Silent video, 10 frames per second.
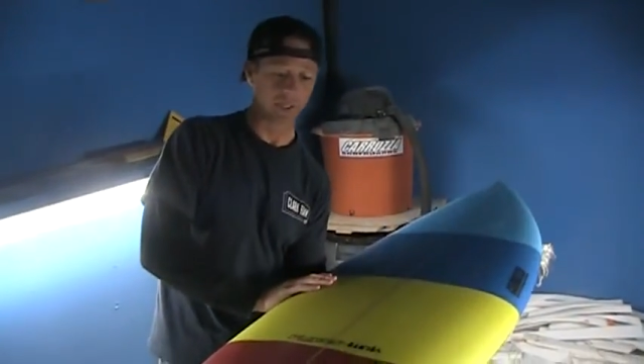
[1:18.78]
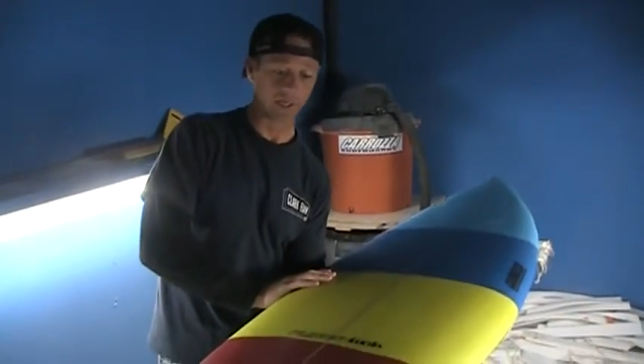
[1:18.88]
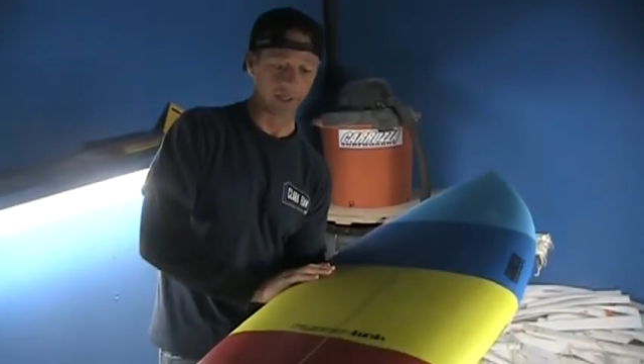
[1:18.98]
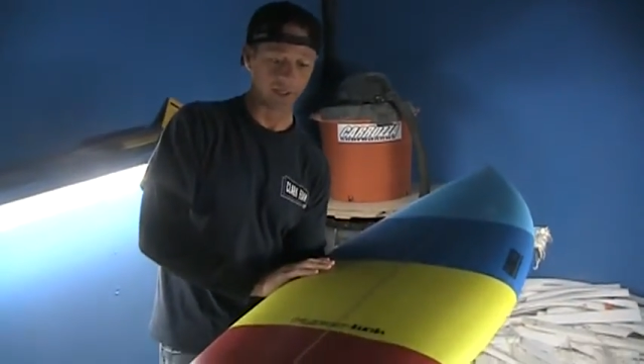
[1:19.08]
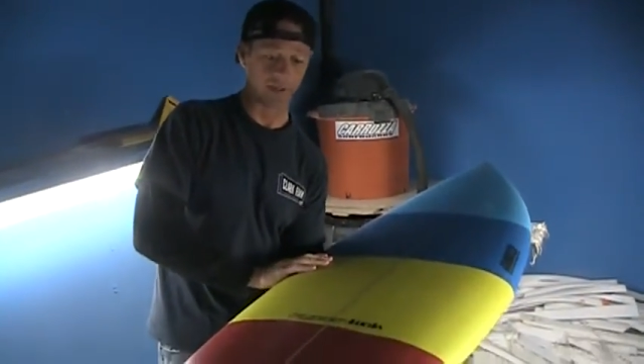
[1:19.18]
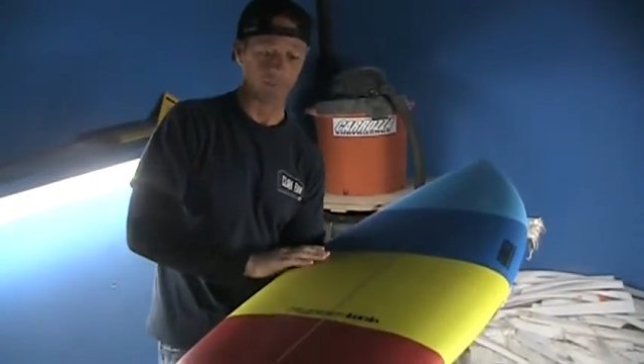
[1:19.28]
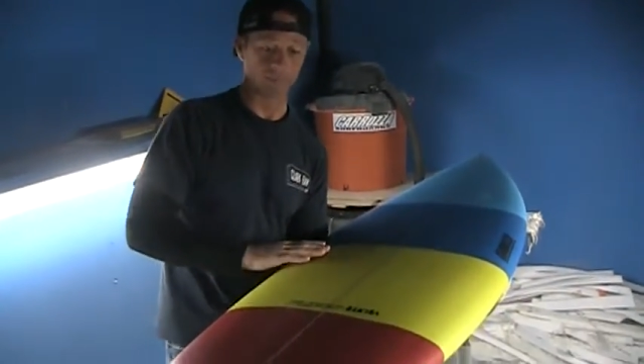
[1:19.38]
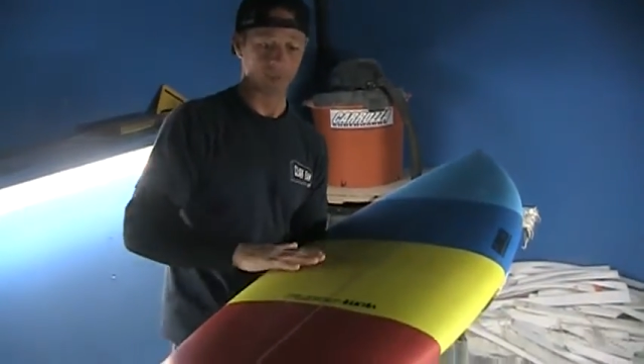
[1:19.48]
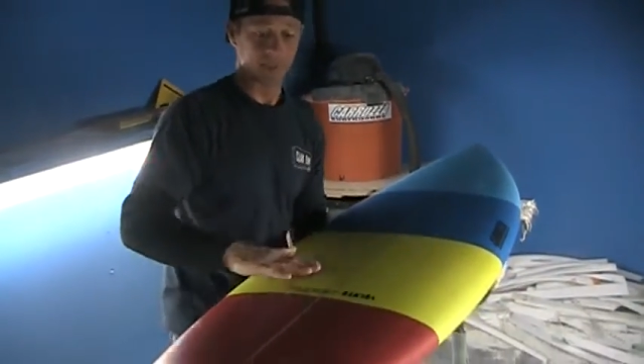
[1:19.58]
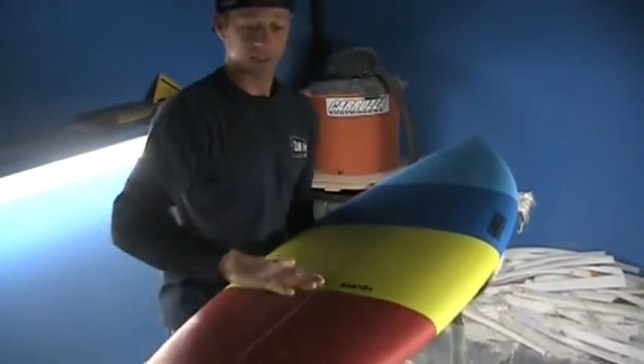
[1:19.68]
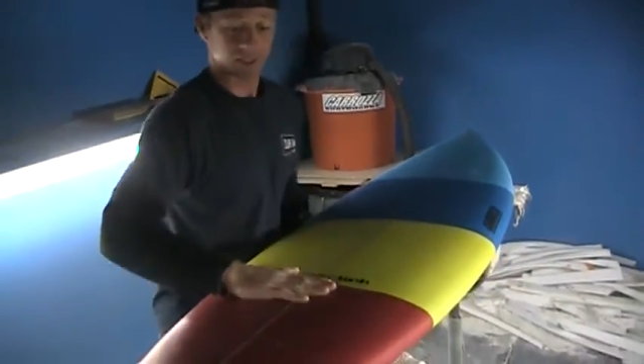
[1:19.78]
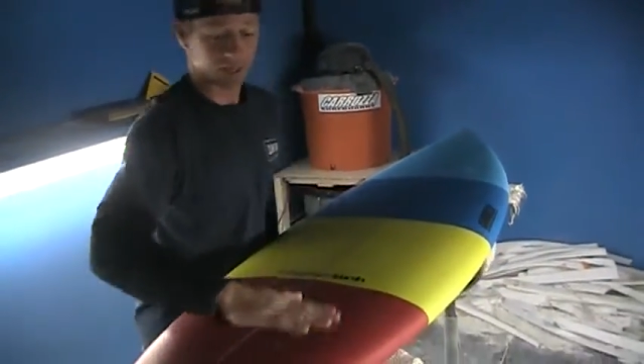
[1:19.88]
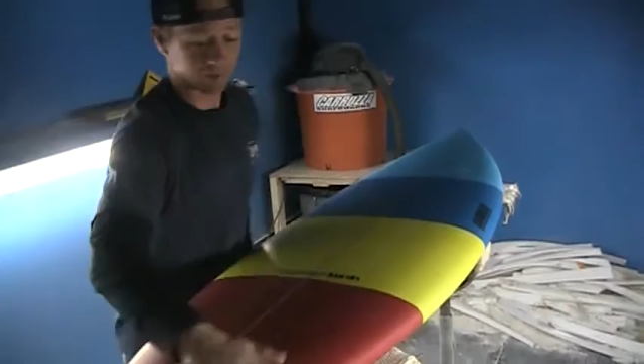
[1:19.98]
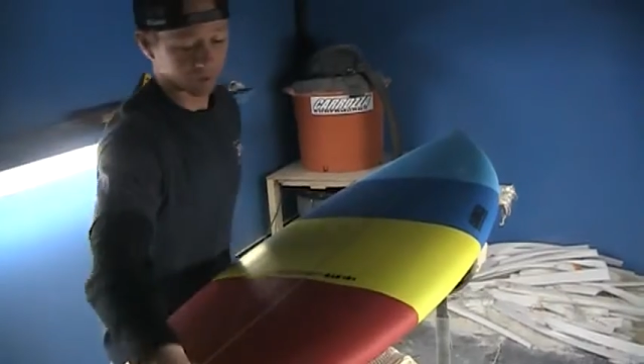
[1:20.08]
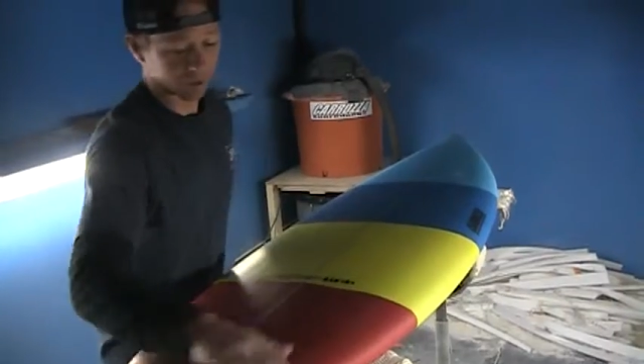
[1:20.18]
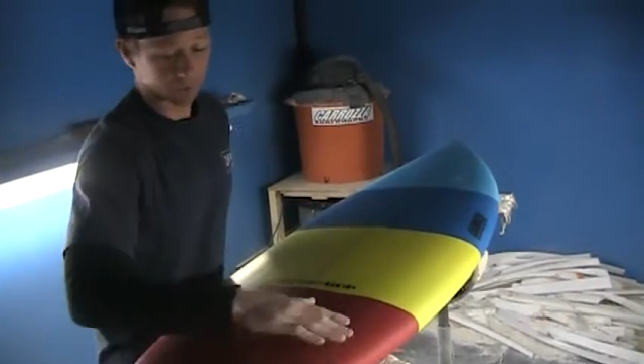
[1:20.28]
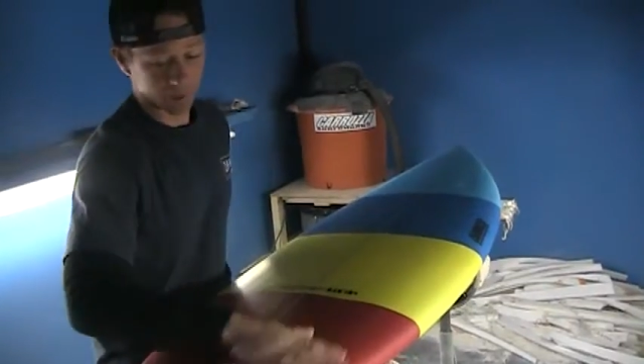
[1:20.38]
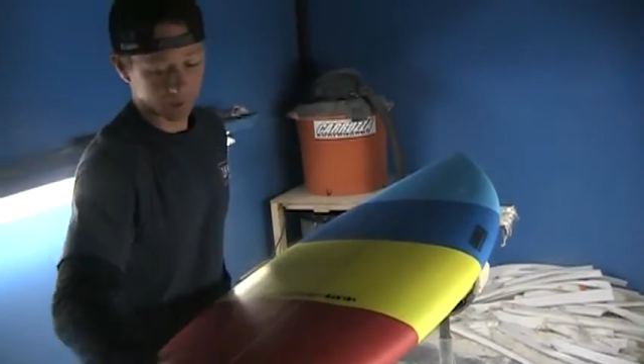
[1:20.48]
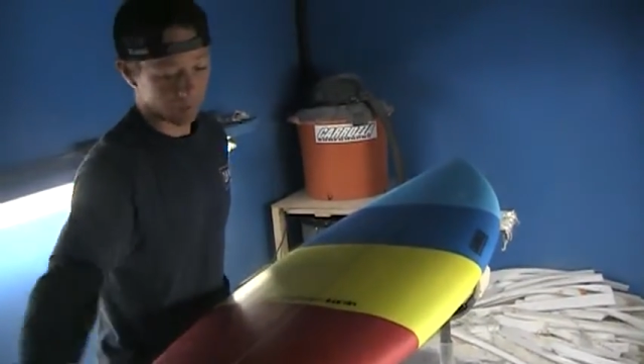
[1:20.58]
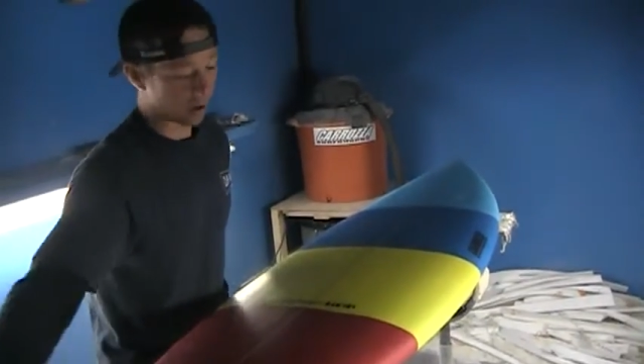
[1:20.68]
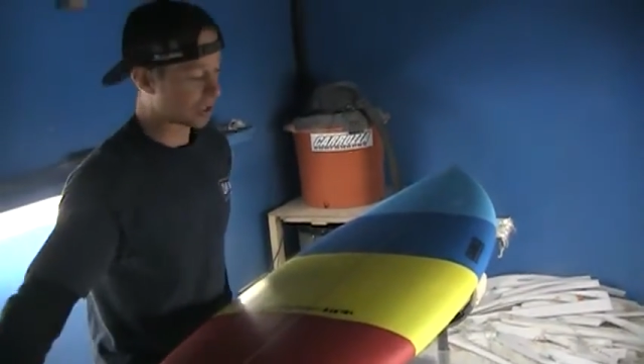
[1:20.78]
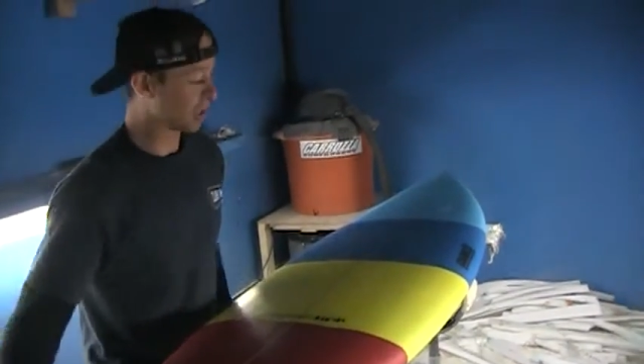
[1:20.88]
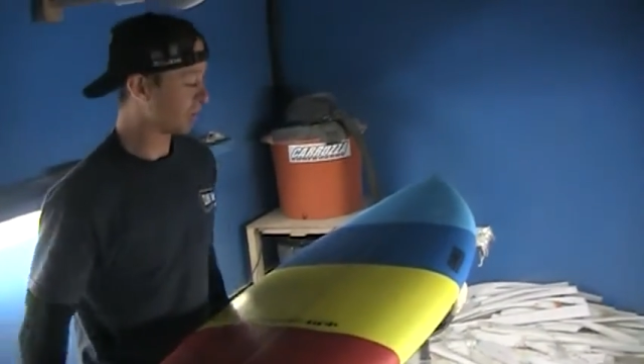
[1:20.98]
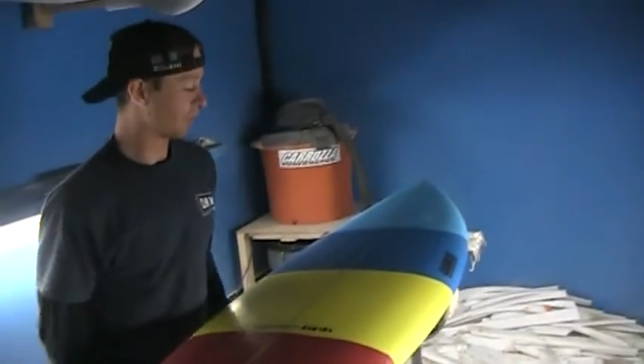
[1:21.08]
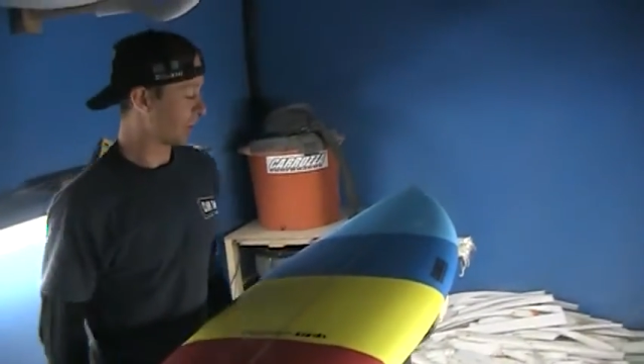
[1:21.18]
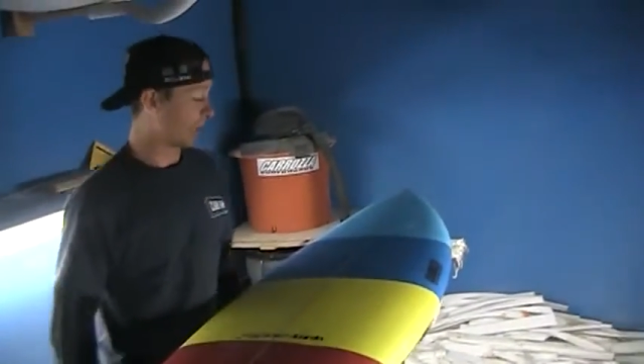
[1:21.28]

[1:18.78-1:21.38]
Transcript: and uh, have a little bit of margin for